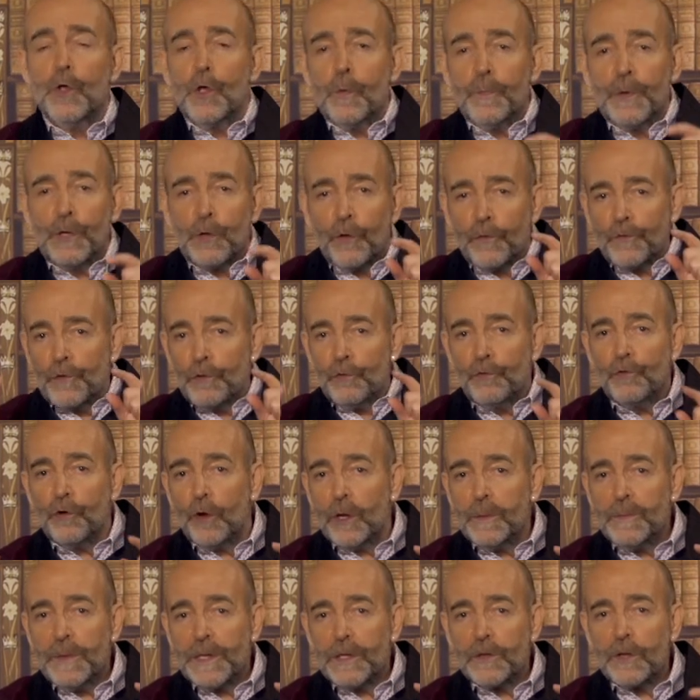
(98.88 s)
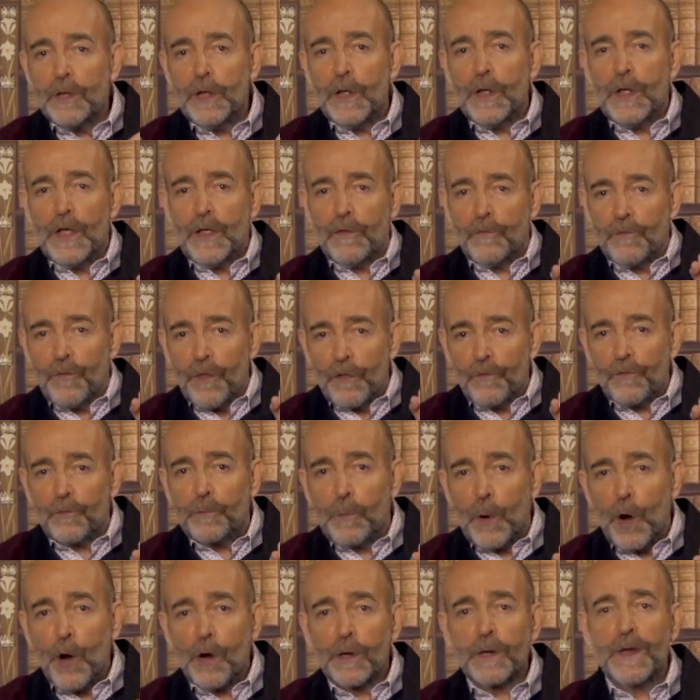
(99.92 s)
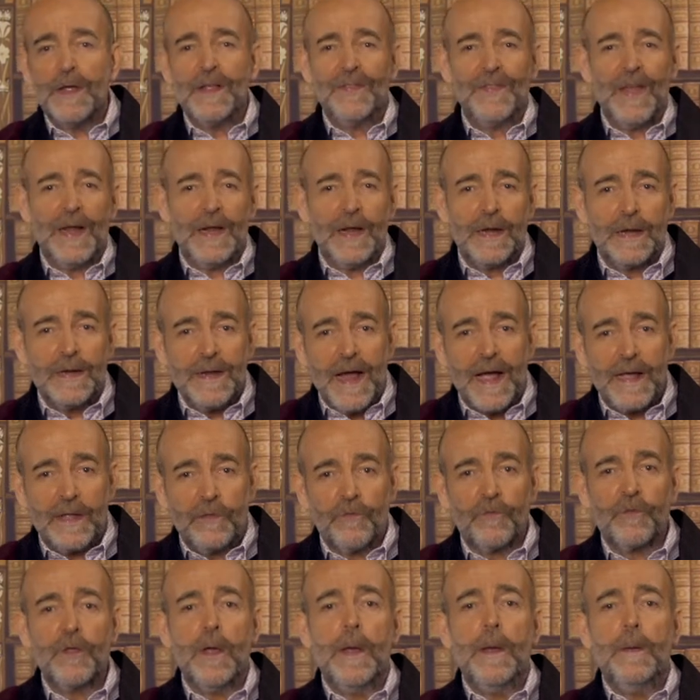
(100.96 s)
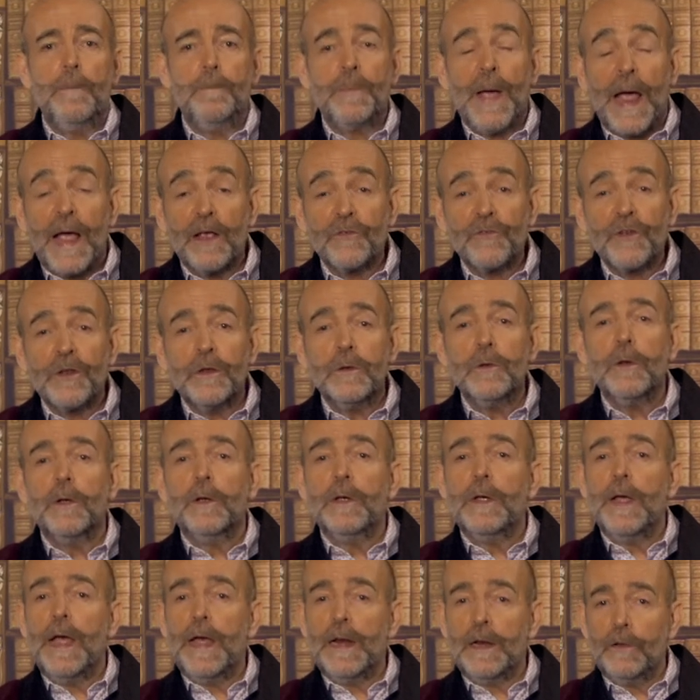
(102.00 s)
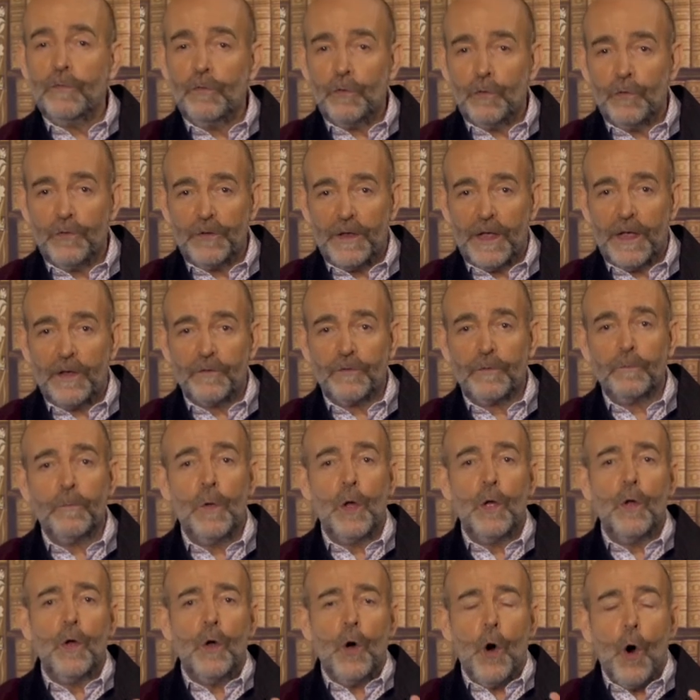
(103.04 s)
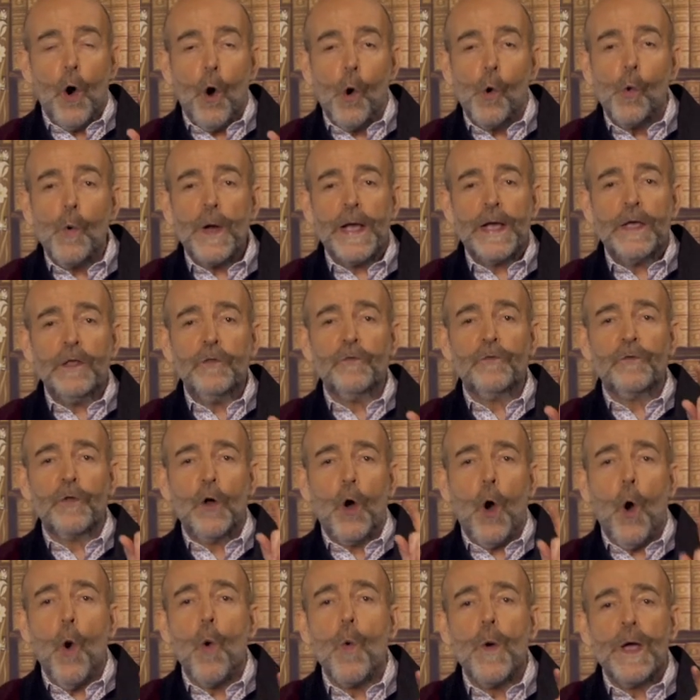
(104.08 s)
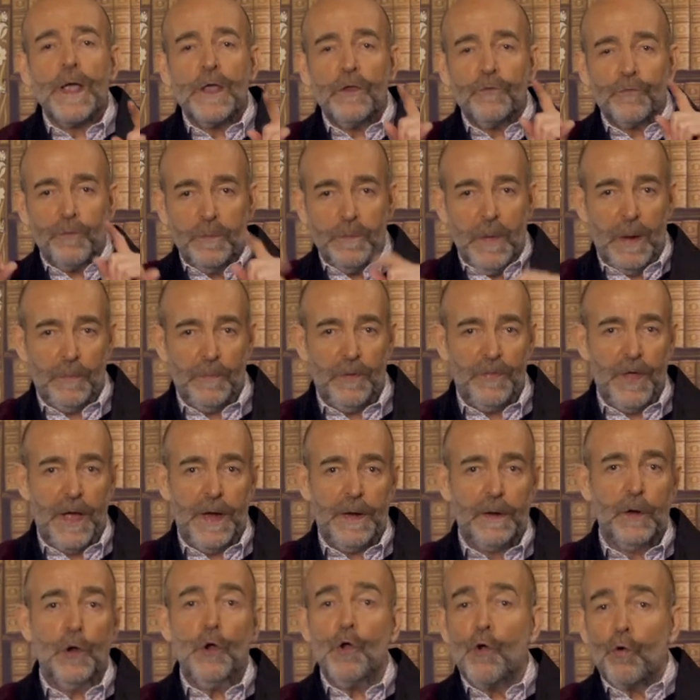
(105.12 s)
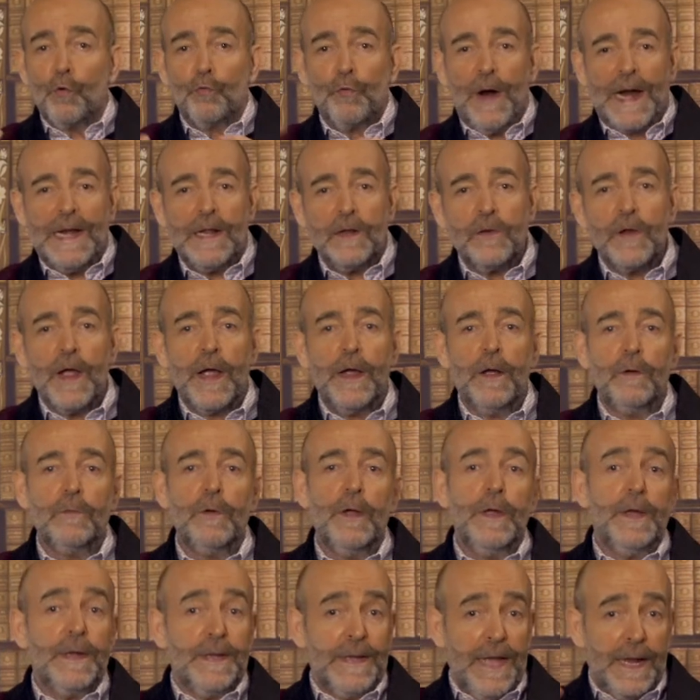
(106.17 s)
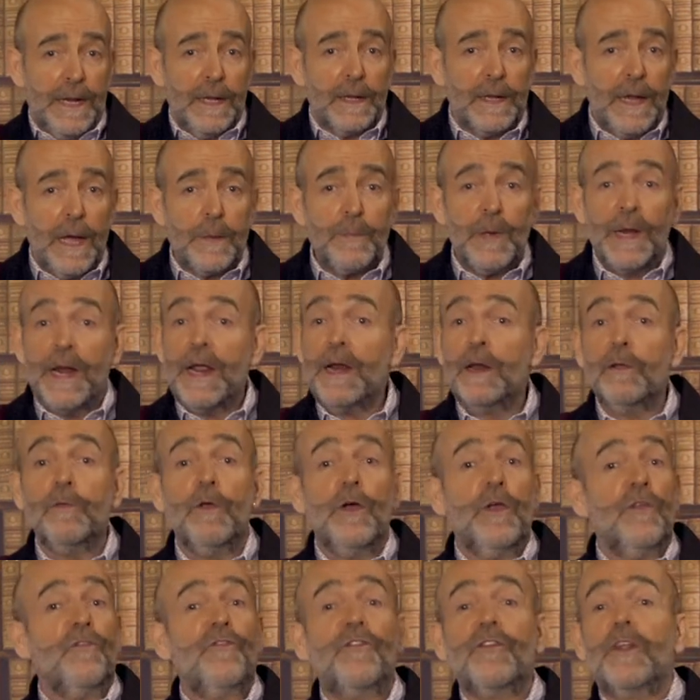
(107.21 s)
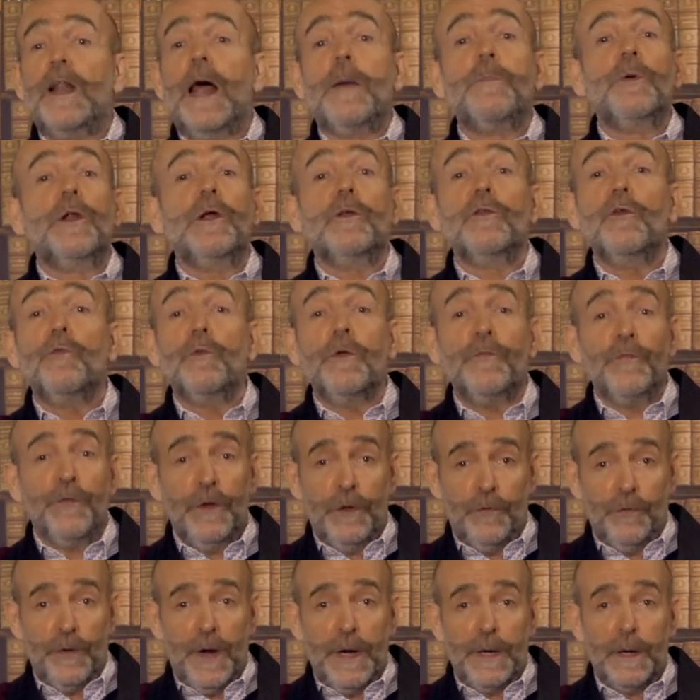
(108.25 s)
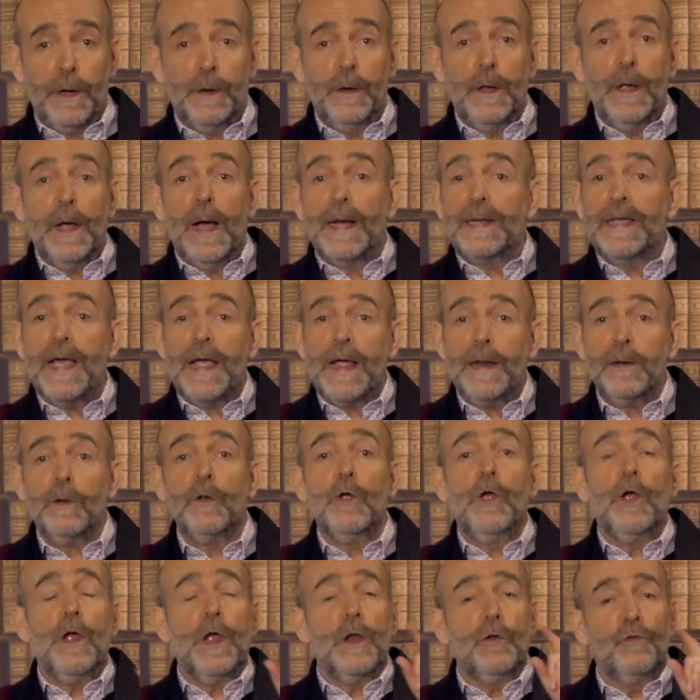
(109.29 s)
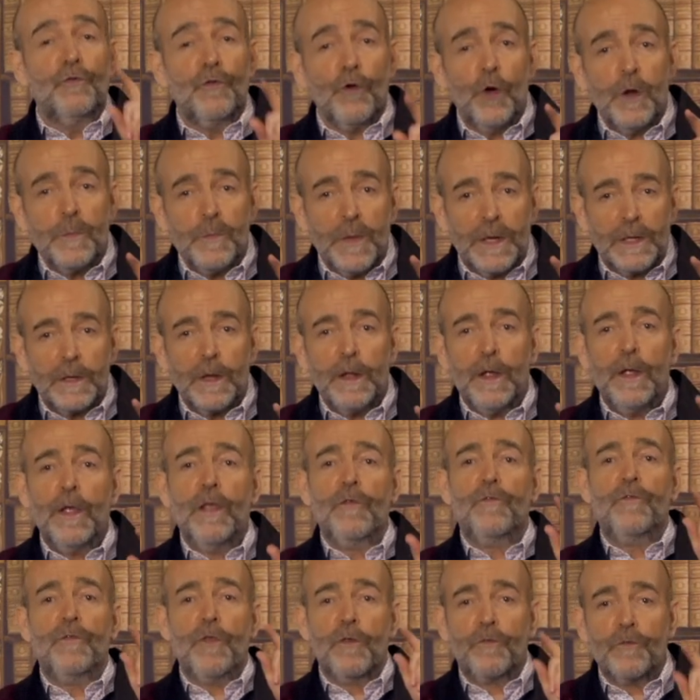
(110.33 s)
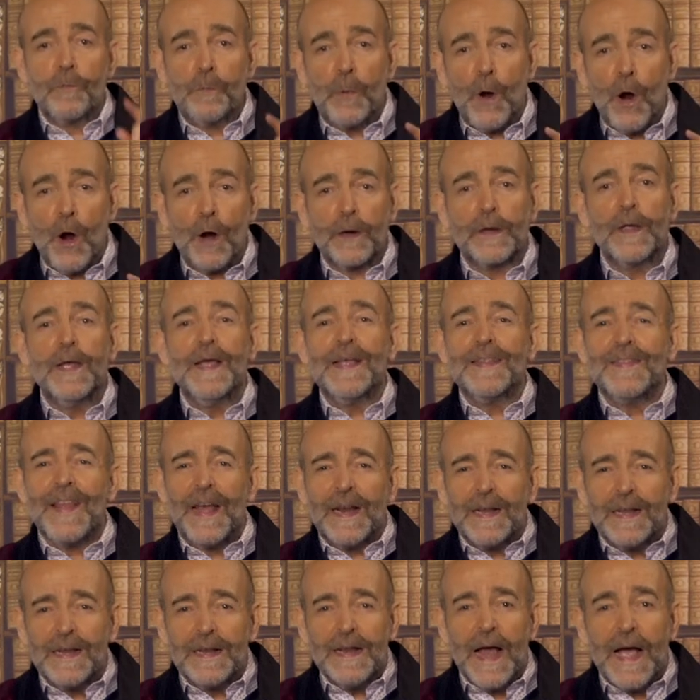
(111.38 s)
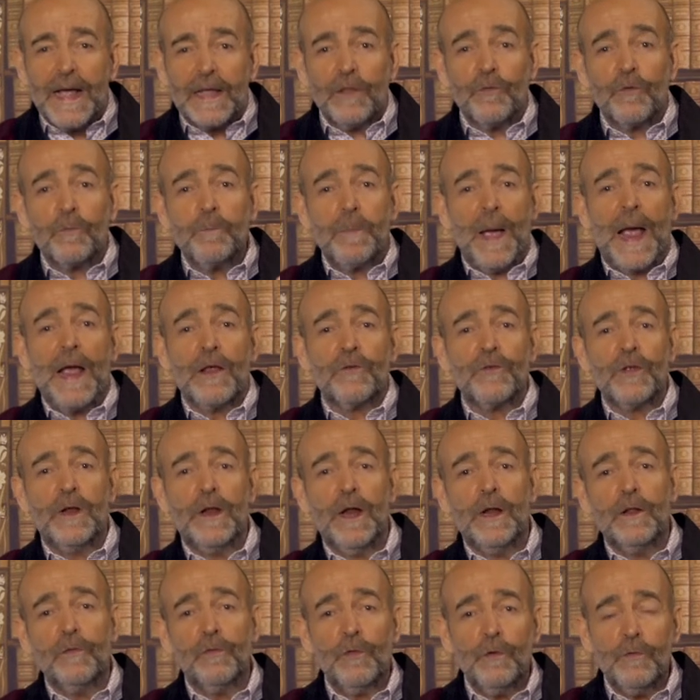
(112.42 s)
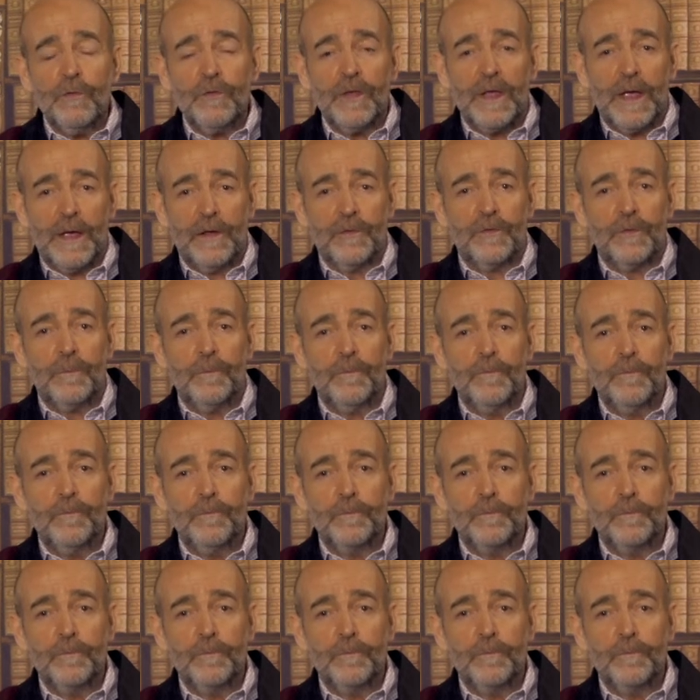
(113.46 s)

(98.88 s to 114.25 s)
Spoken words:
Because enjoyment is the spark that ignites passion and enthusiasm. Always, always remember that. Write it down, get it laminated, slap it on your refrigerator. Again, enjoyment is the spark that ignites passion and enthusiasm.